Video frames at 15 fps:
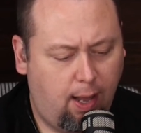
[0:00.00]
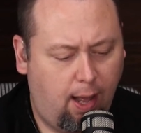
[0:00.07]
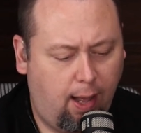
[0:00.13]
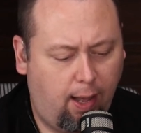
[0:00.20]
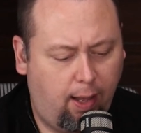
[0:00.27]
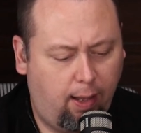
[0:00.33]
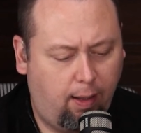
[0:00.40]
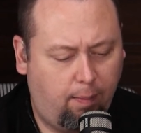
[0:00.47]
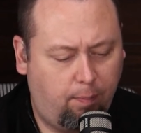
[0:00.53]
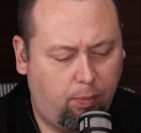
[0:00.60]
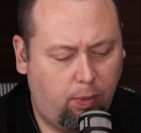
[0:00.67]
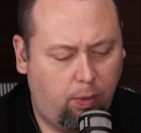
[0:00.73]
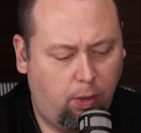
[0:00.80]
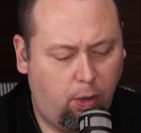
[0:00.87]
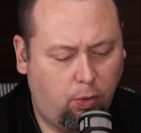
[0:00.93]
Go
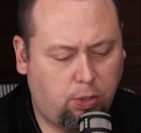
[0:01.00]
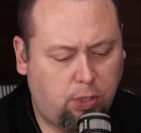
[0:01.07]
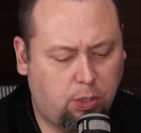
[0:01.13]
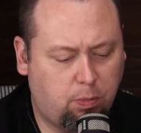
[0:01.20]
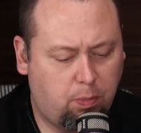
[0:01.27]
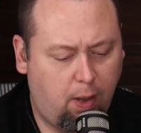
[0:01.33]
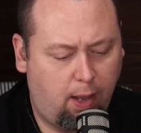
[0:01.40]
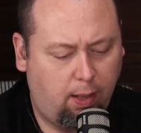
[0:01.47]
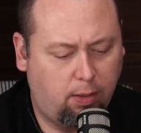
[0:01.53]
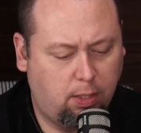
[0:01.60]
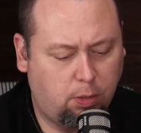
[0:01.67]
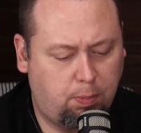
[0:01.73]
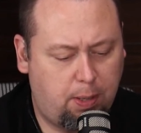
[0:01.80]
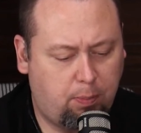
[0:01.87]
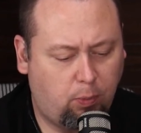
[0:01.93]
to
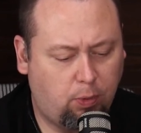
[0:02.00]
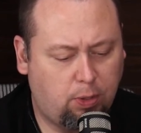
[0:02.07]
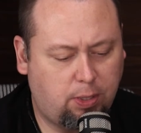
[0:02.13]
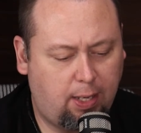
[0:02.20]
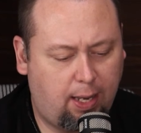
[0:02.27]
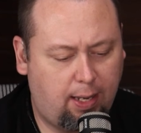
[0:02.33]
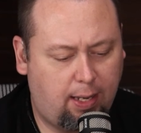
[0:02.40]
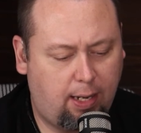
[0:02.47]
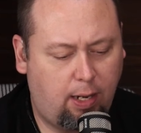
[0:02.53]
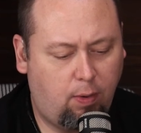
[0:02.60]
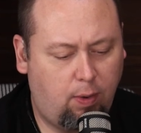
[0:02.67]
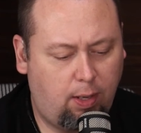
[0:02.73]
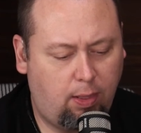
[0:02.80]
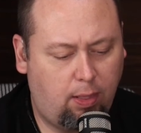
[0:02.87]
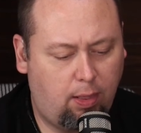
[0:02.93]
this people and say,
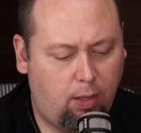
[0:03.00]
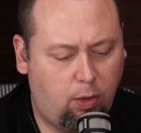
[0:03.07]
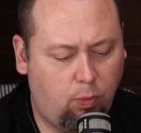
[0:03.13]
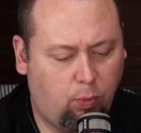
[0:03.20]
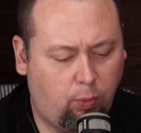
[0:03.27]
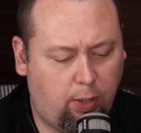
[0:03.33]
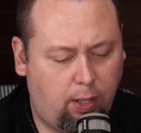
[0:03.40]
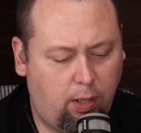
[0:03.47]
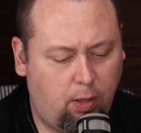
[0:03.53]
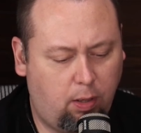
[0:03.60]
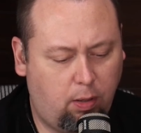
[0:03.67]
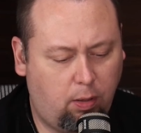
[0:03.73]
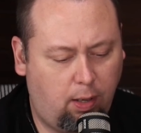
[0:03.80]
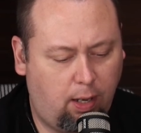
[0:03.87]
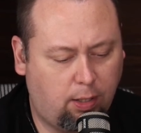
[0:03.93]
hearing you will
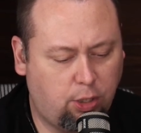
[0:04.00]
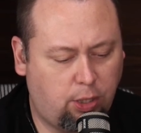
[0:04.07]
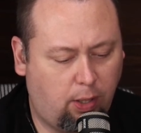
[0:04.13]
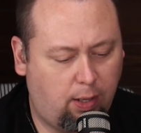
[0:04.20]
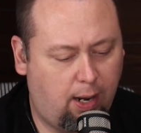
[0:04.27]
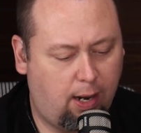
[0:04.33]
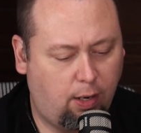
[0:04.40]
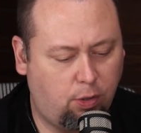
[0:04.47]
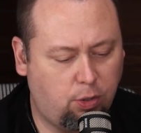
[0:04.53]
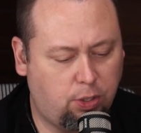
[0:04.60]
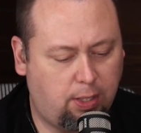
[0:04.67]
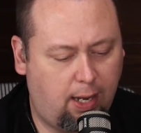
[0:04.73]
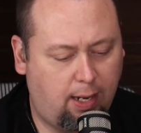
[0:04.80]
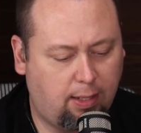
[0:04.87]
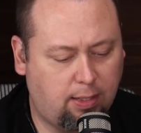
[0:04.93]
hear and shall not
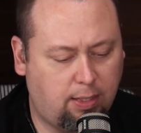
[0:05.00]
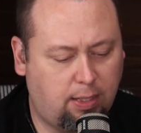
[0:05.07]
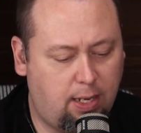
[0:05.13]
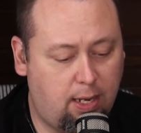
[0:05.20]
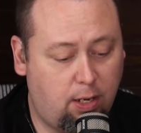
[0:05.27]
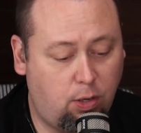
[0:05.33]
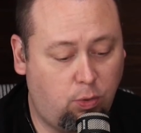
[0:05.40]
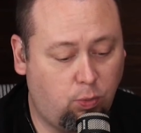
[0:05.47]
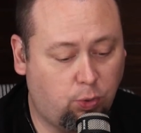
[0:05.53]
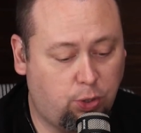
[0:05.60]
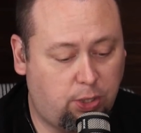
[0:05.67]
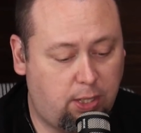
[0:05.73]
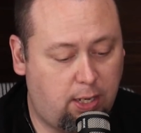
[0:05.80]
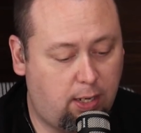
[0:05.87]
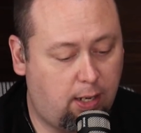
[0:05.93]
understand, and seeing you will
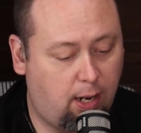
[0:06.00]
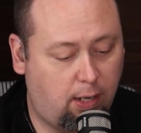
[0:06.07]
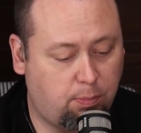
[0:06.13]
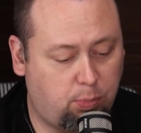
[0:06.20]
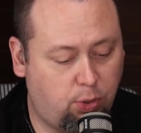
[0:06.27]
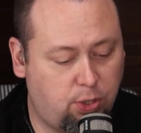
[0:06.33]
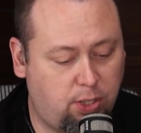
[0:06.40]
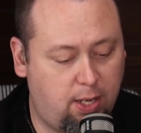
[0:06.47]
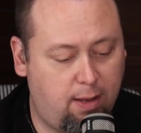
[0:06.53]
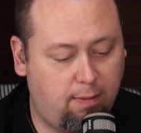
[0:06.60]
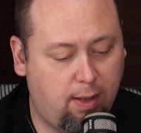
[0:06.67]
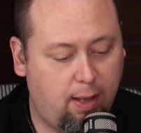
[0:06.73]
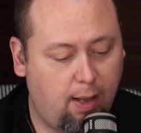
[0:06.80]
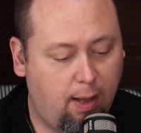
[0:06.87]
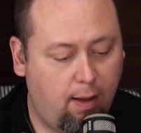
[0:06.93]
see and not perceive.
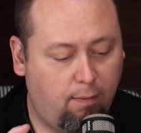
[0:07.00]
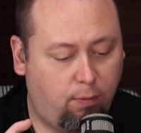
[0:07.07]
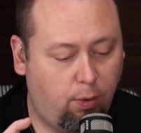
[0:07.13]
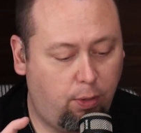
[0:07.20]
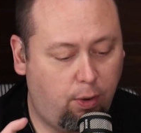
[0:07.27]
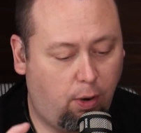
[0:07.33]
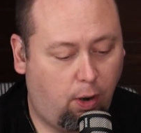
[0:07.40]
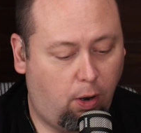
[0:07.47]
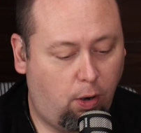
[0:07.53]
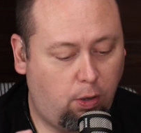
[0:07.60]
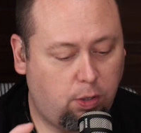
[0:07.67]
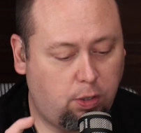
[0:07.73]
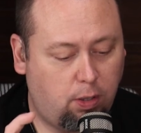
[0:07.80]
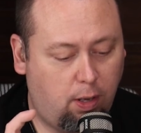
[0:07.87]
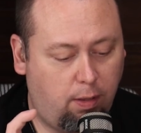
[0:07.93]
For their
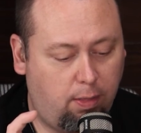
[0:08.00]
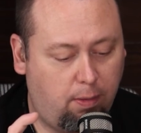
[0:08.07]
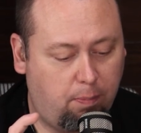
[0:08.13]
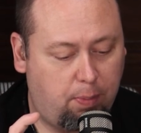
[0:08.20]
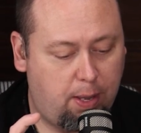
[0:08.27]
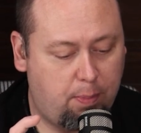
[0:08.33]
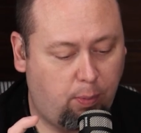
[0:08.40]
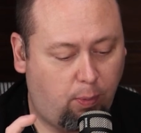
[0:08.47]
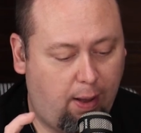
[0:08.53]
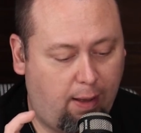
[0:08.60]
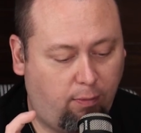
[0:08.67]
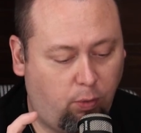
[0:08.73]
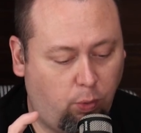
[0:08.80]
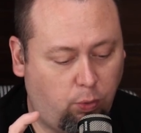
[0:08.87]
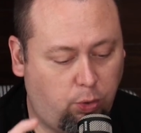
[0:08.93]
hearts of the people
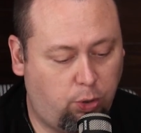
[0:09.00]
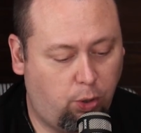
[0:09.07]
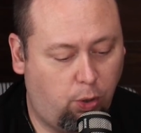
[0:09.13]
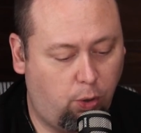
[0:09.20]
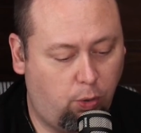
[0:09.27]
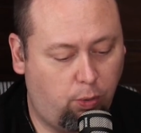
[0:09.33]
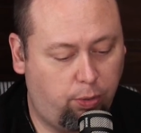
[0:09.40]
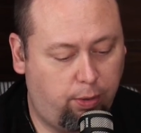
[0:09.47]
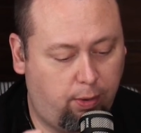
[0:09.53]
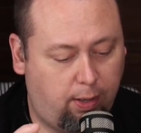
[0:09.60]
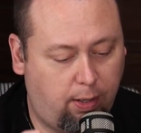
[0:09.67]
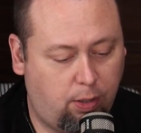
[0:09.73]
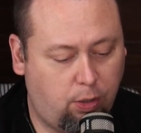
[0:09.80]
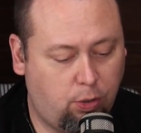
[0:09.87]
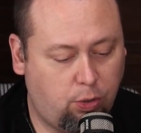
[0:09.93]
have grown dull, their
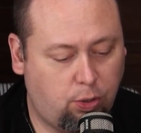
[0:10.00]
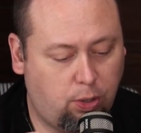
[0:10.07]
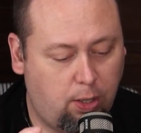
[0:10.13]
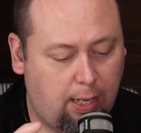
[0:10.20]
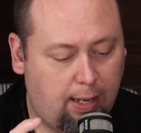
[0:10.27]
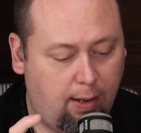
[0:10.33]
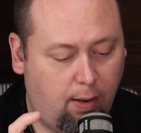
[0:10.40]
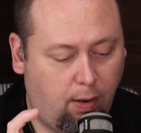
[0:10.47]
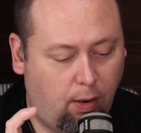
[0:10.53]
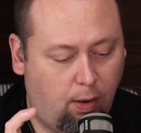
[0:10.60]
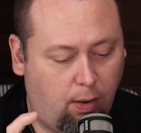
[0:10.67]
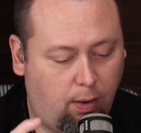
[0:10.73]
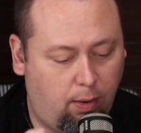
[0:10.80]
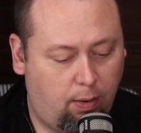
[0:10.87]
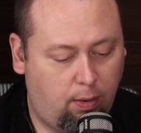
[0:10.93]
ears
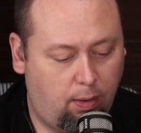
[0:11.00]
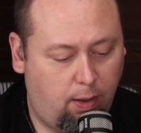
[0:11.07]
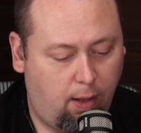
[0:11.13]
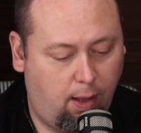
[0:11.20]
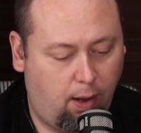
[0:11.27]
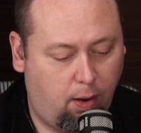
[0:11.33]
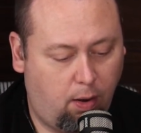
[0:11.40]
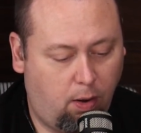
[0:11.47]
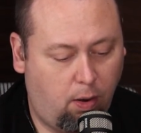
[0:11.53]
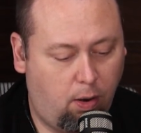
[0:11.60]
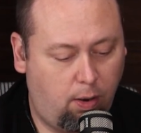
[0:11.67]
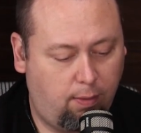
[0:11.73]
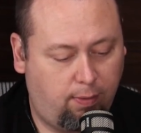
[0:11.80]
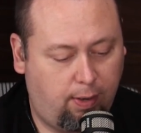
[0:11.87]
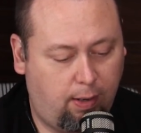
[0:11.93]
are
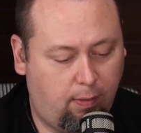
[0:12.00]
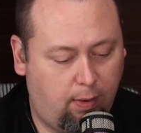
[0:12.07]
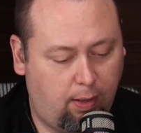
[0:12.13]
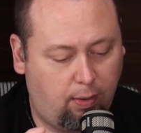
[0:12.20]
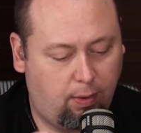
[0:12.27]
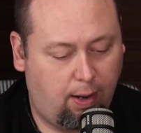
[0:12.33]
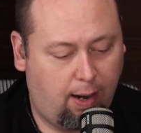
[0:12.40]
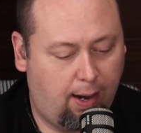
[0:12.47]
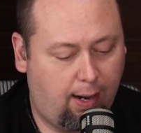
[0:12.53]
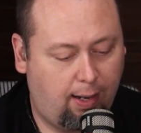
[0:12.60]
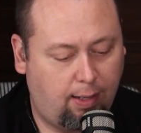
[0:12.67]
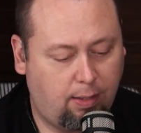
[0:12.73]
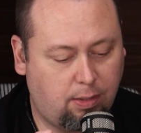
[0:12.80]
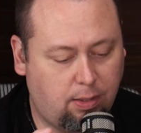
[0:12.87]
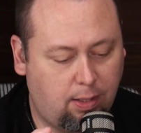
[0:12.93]
hard of hearing, and their
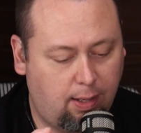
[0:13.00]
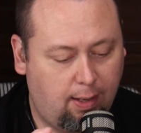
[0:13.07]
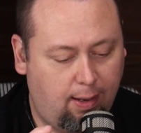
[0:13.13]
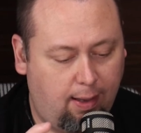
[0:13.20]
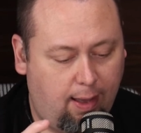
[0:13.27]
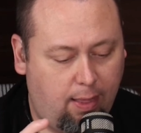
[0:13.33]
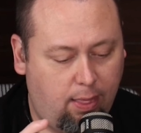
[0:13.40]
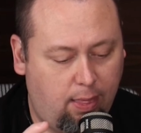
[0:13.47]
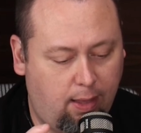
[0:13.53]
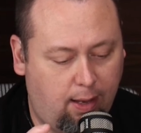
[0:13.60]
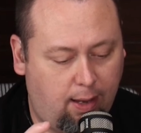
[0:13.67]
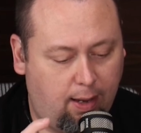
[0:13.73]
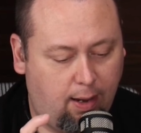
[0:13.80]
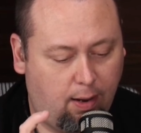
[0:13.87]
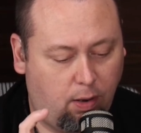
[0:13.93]
eyes
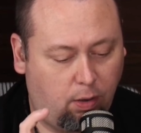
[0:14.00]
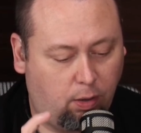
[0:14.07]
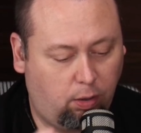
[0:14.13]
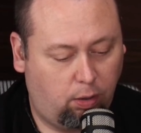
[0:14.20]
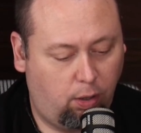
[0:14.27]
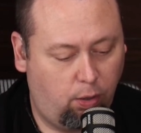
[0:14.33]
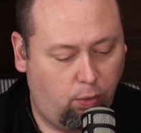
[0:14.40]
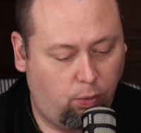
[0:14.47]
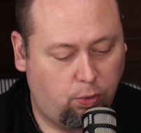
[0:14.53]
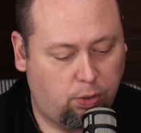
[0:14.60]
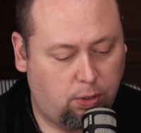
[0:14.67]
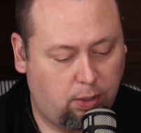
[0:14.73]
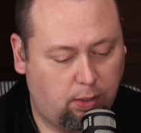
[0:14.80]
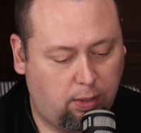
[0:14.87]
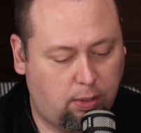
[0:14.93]
they are
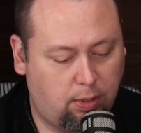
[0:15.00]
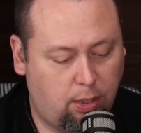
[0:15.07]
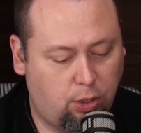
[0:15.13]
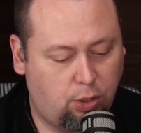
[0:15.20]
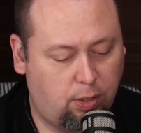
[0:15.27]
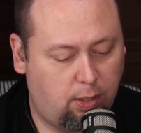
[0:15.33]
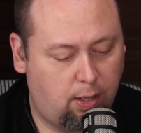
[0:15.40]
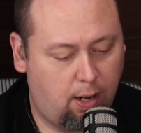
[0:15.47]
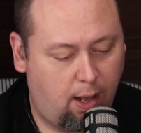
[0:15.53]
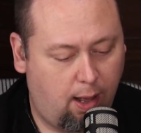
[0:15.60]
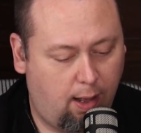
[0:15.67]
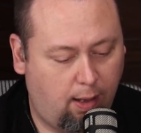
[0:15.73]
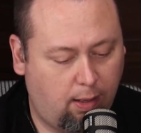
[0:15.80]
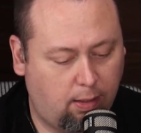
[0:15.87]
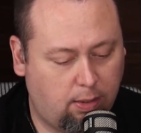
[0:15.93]
closed, lest they should
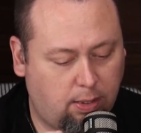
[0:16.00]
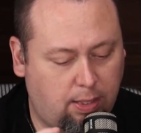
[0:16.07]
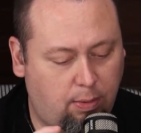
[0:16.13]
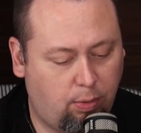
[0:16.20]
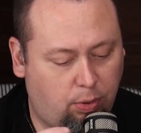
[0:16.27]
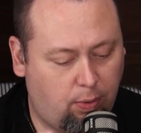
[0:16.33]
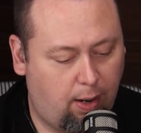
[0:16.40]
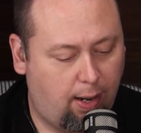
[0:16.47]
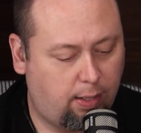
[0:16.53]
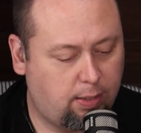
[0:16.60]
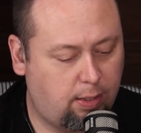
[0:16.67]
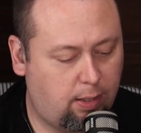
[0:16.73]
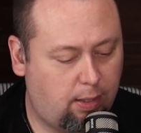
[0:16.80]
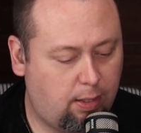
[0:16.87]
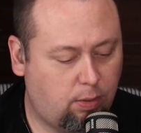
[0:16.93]
see with their eyes.
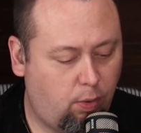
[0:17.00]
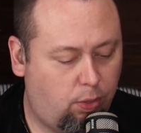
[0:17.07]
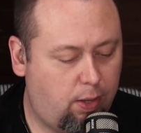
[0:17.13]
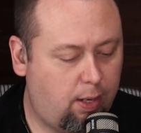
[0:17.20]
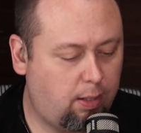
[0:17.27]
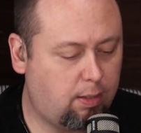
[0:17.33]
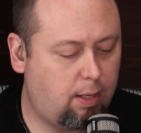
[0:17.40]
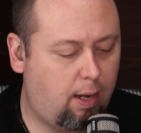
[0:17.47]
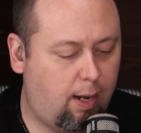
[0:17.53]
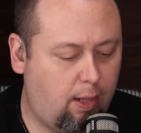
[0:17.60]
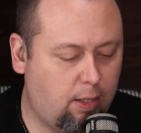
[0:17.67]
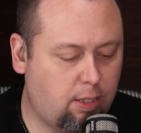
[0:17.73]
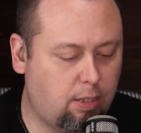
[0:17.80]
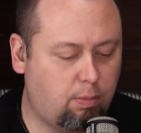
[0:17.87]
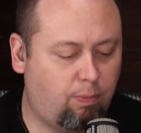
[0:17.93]
And this whole thing is,
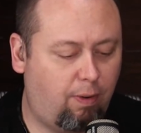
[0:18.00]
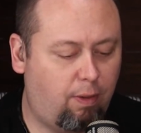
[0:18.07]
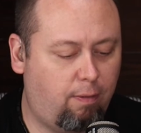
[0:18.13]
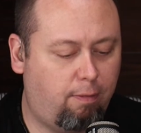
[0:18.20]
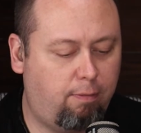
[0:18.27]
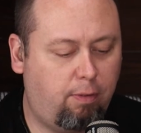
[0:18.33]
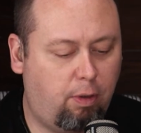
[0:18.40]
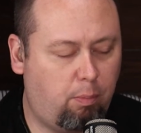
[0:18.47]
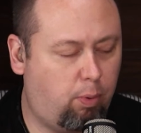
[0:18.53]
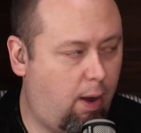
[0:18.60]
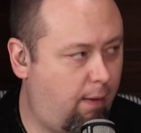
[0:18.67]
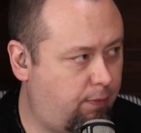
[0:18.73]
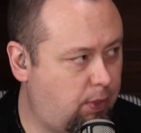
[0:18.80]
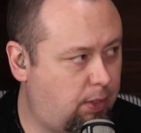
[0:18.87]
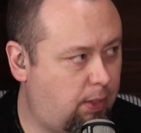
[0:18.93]
again, this is, they're fulfilling
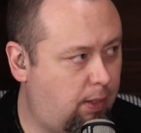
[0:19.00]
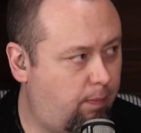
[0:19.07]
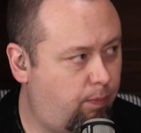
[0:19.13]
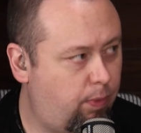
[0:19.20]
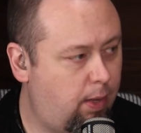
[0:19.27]
prophecy.